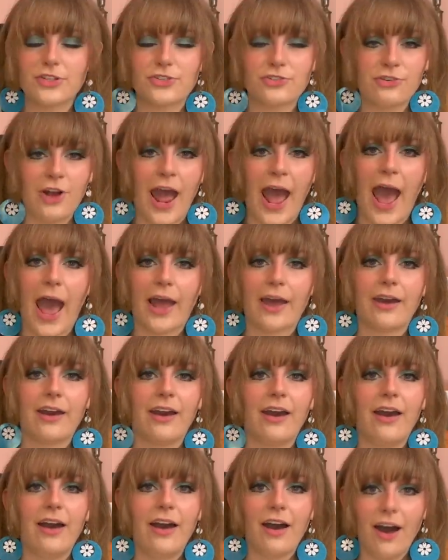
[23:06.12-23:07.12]
track
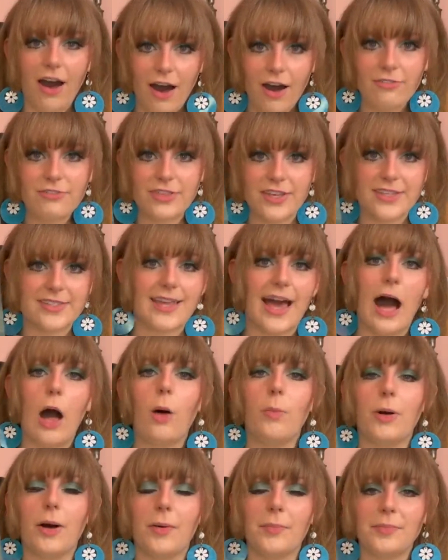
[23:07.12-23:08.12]
of this
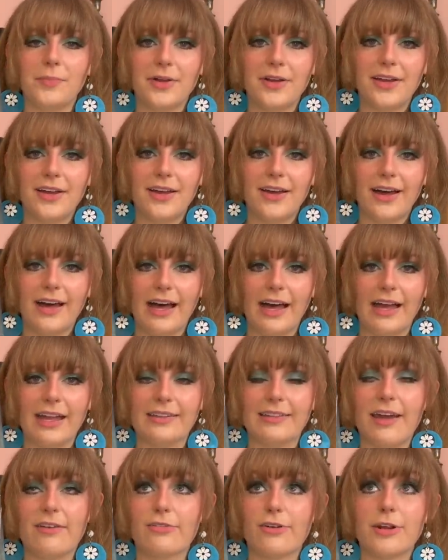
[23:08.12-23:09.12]
album?
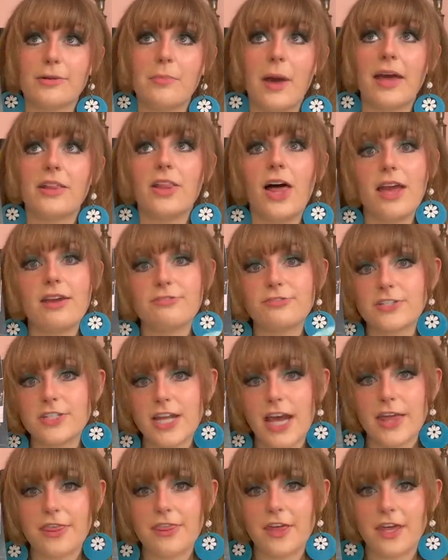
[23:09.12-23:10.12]
Never in my life did
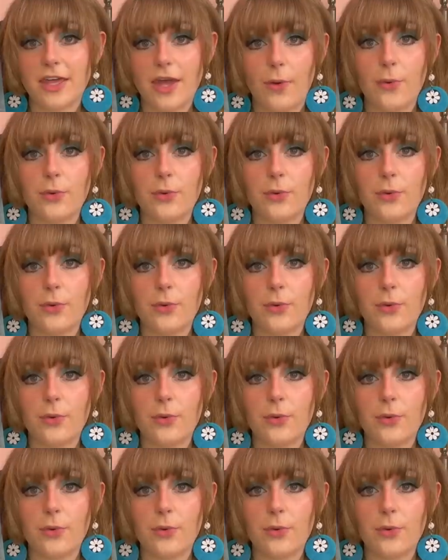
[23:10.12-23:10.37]
I think I